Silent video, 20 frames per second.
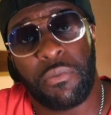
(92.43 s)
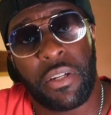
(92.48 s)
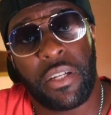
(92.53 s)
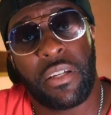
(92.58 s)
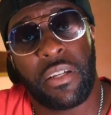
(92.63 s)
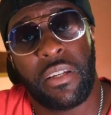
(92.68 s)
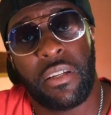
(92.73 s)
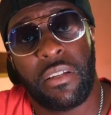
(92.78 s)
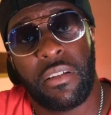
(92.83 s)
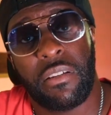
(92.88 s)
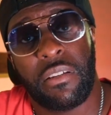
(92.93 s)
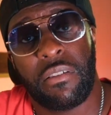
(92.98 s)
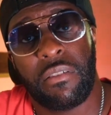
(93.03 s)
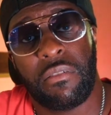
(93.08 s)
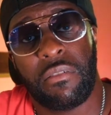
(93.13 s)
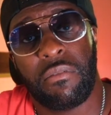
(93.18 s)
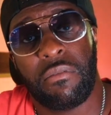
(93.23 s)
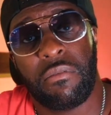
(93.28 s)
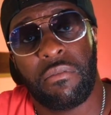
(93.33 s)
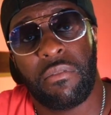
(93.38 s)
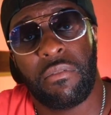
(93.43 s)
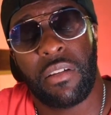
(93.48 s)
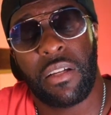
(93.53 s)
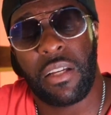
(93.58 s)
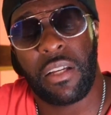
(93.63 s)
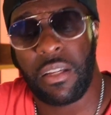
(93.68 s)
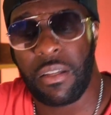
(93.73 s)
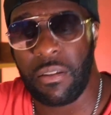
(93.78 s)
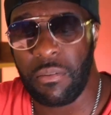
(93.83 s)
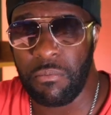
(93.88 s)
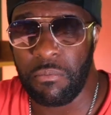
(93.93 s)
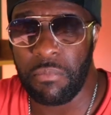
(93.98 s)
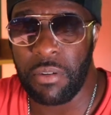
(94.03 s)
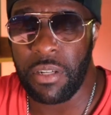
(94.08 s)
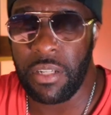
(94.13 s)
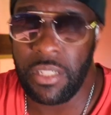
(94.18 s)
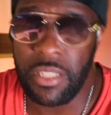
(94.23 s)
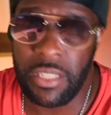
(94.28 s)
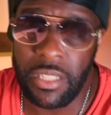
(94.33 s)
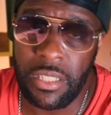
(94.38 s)
way,
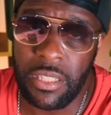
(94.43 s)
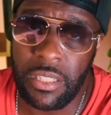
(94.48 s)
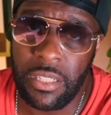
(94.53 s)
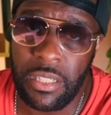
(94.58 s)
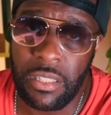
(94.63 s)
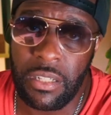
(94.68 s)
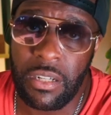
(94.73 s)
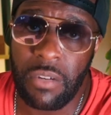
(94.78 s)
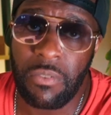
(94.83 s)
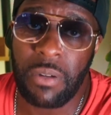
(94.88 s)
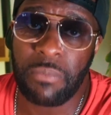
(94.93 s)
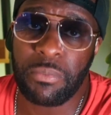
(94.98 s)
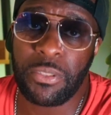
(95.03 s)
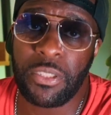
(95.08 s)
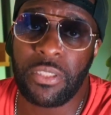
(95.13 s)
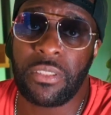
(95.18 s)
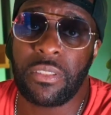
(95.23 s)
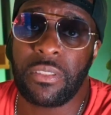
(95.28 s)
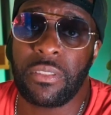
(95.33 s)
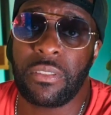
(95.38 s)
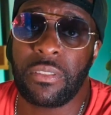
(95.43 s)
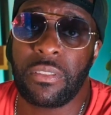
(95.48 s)
but this is still corruption.